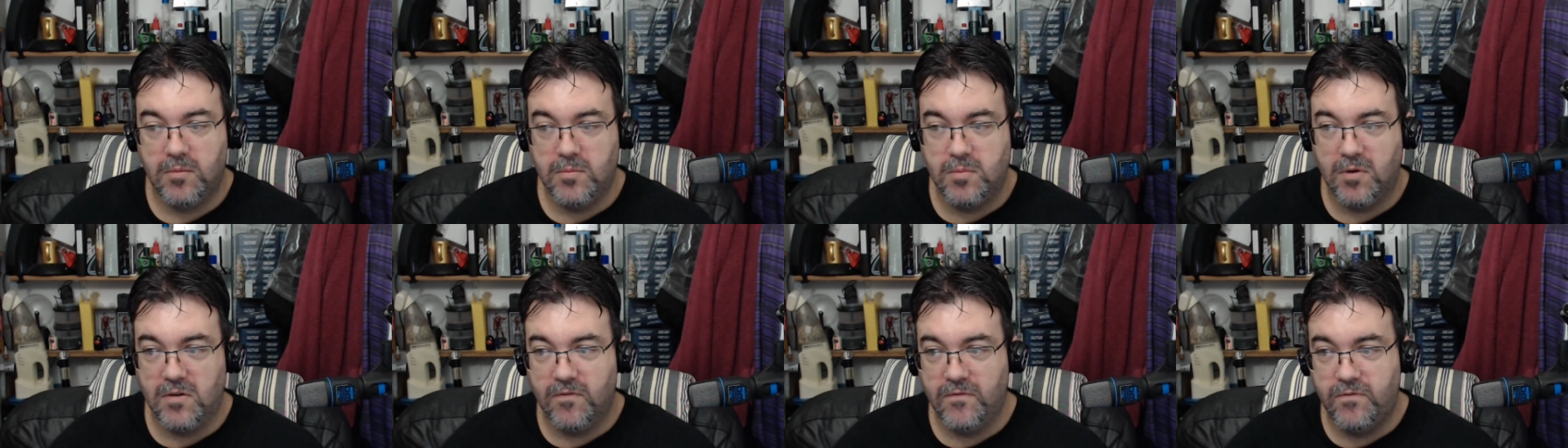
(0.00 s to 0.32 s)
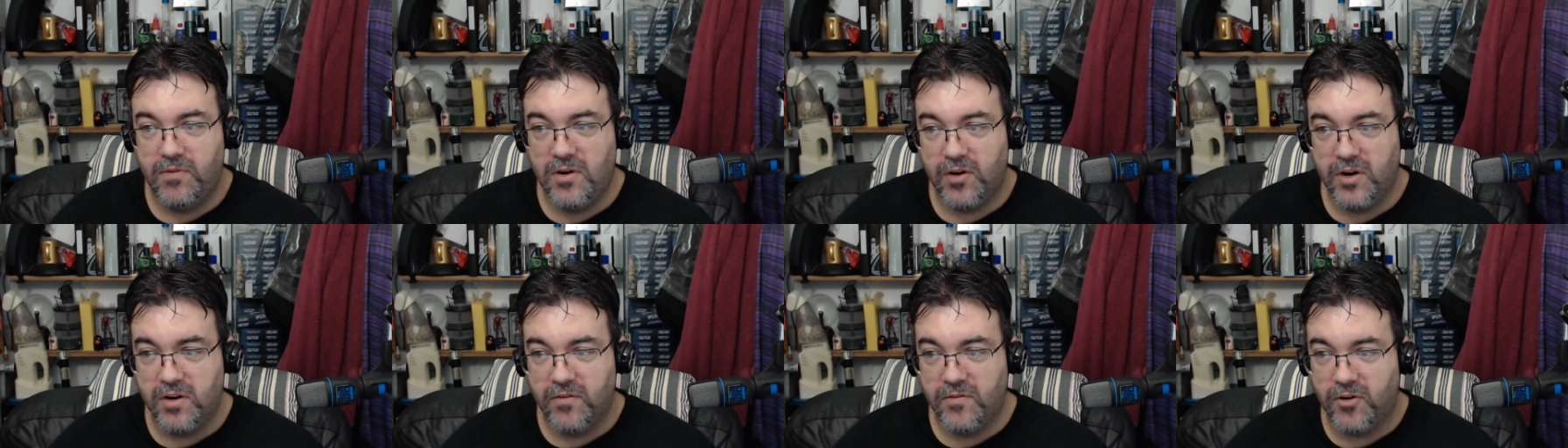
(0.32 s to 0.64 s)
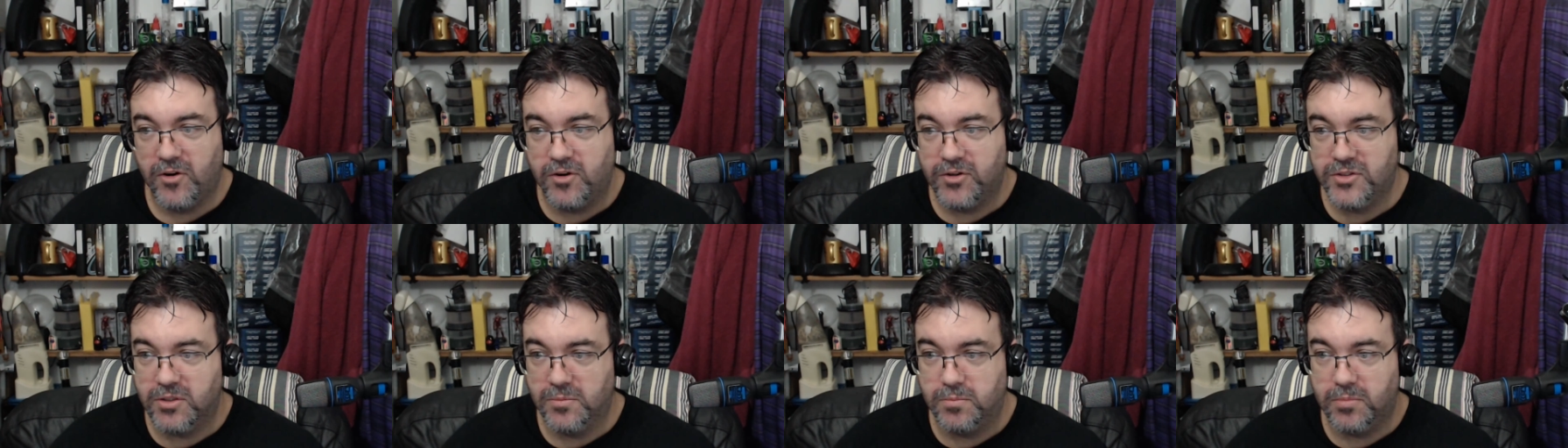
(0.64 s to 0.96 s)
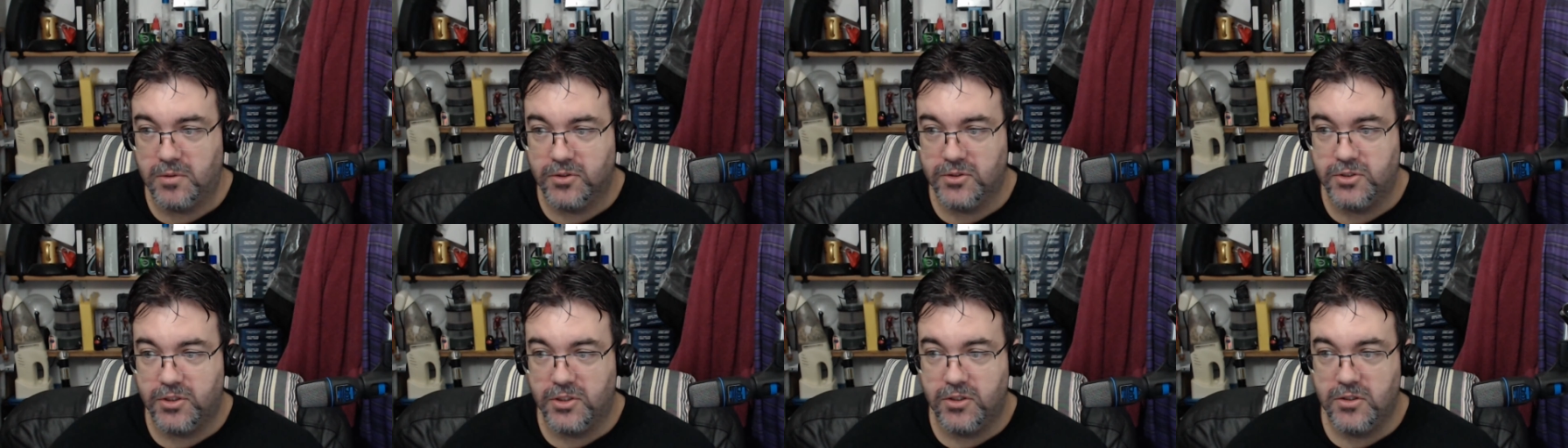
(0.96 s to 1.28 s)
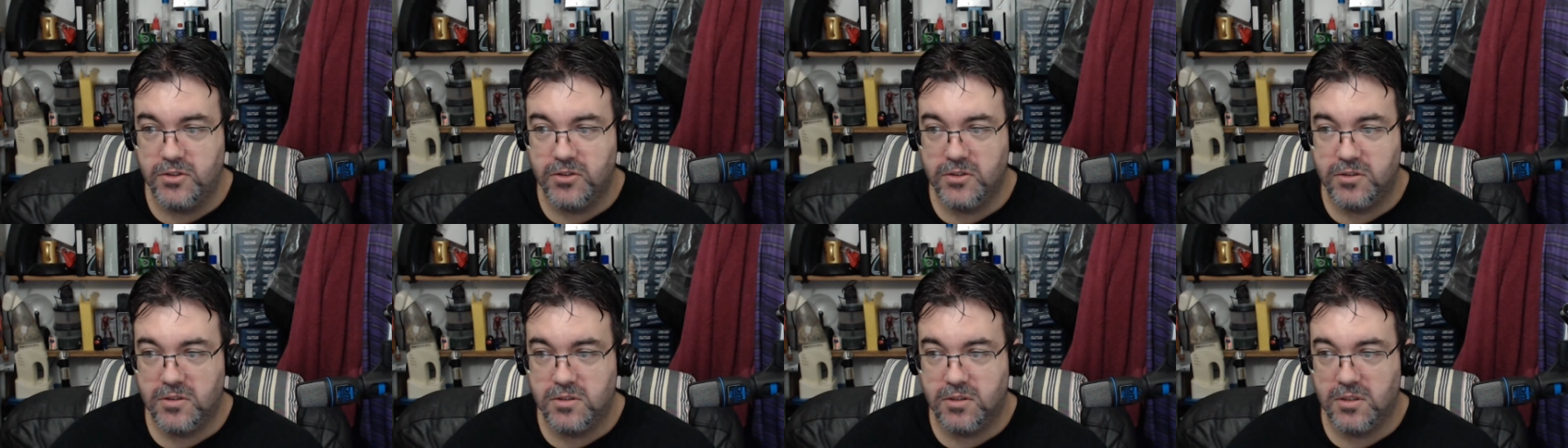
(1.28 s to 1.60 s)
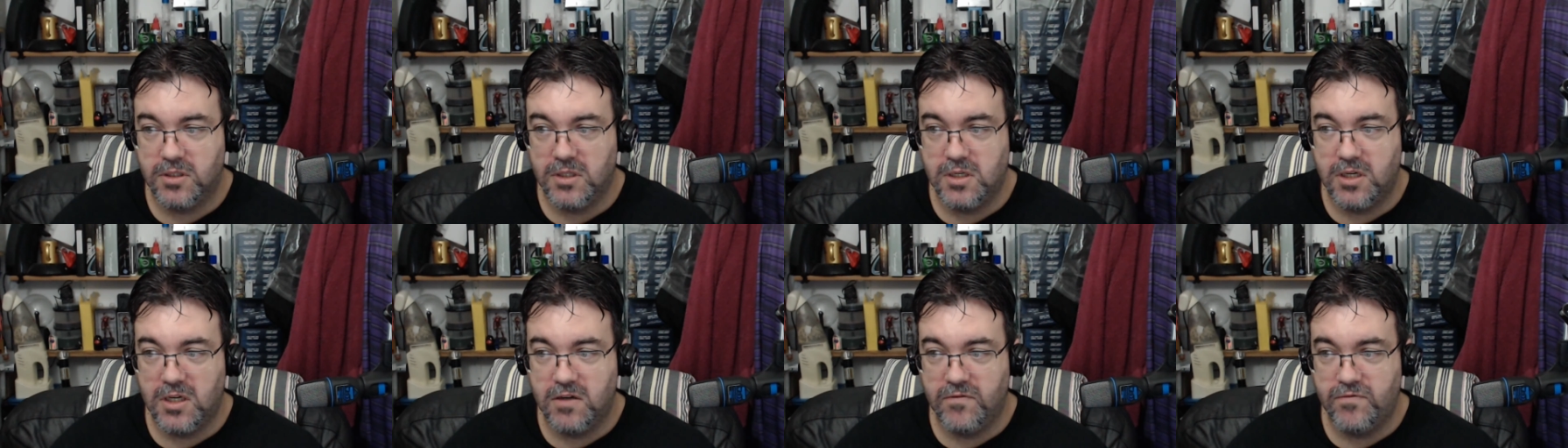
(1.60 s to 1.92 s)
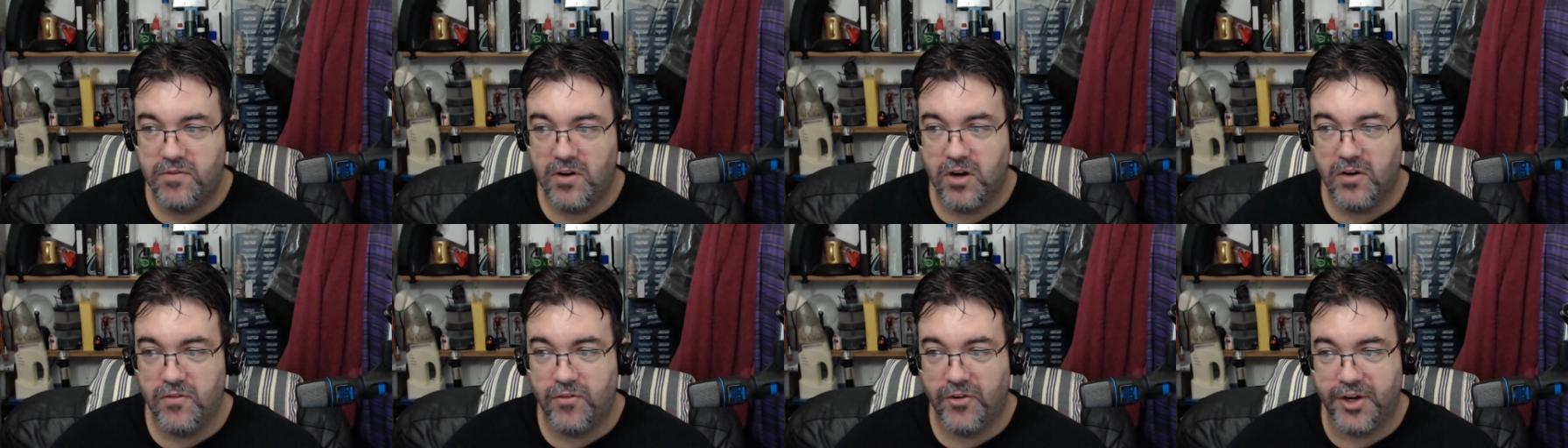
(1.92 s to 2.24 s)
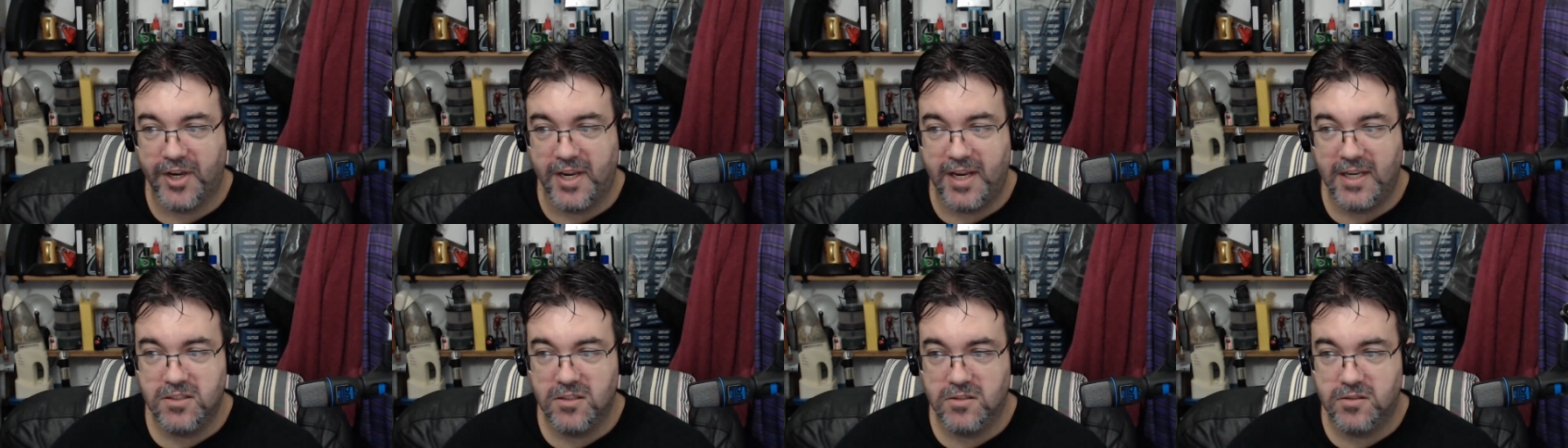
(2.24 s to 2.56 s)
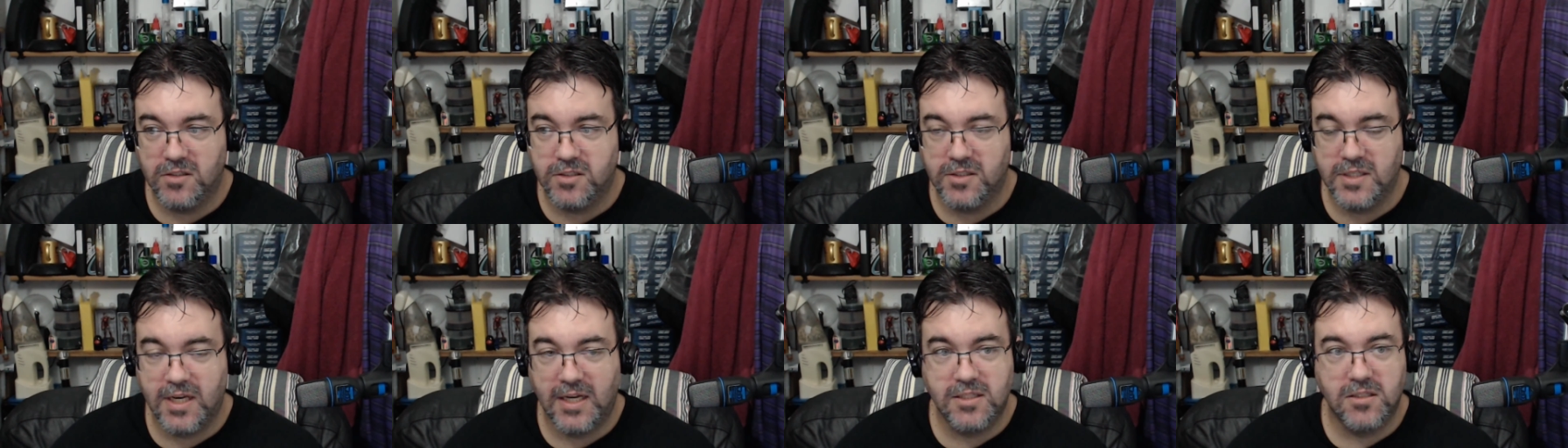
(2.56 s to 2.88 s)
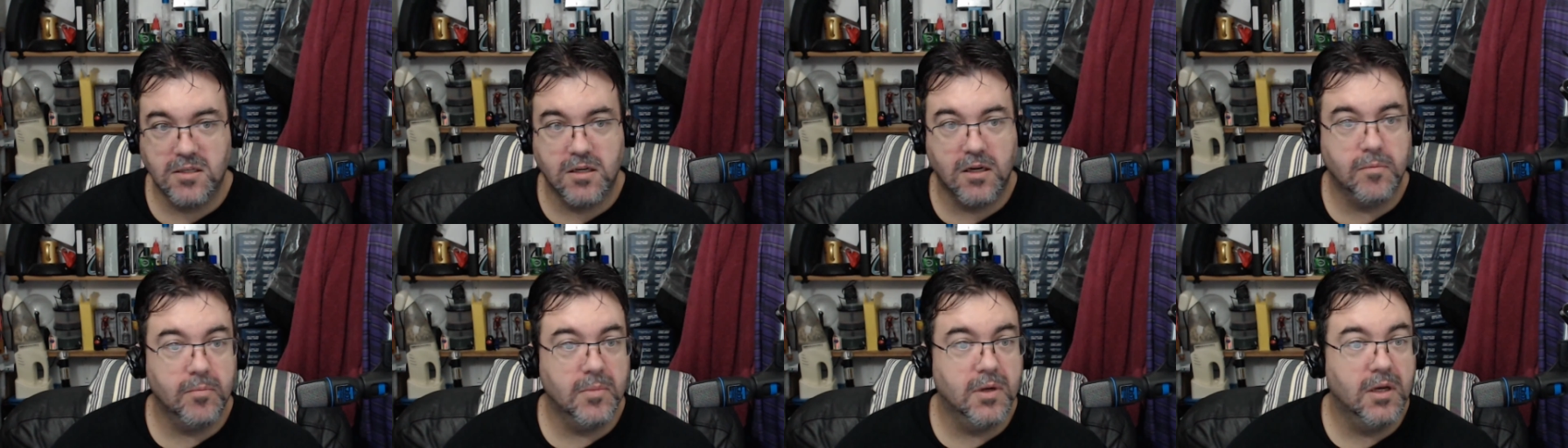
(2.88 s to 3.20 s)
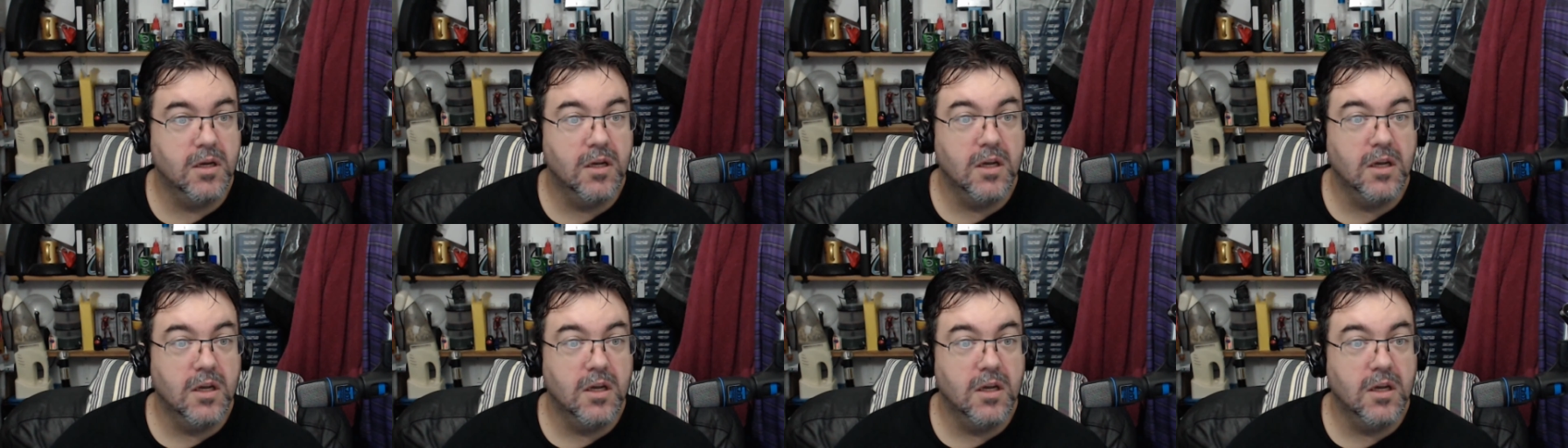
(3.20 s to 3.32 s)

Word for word: Very, very simple to use, very, very easy to set up,